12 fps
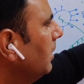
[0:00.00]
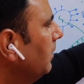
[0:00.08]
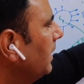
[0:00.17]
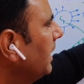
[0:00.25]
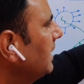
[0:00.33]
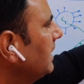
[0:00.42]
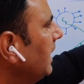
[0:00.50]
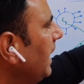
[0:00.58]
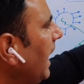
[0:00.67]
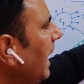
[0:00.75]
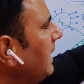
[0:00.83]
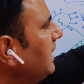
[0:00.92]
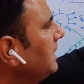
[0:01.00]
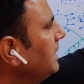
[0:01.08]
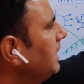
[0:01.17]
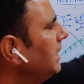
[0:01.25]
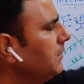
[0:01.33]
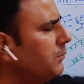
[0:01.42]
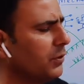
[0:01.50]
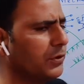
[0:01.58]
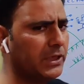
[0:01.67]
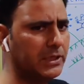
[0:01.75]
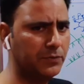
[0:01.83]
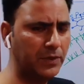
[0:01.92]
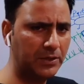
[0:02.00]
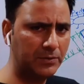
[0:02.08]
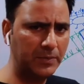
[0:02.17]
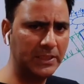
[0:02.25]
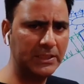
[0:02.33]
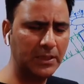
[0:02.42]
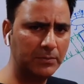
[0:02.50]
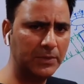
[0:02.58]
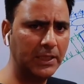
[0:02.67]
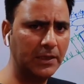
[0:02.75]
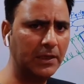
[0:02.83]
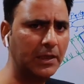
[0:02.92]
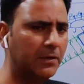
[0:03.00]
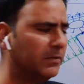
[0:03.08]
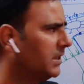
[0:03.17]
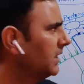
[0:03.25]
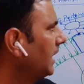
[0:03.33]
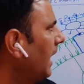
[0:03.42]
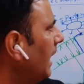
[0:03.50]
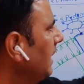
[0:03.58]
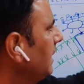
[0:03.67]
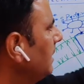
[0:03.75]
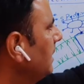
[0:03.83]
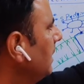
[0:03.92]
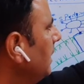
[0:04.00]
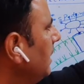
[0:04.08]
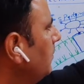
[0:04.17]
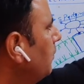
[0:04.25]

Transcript: We can say anti-serine protease. We have to make something which is anti-serine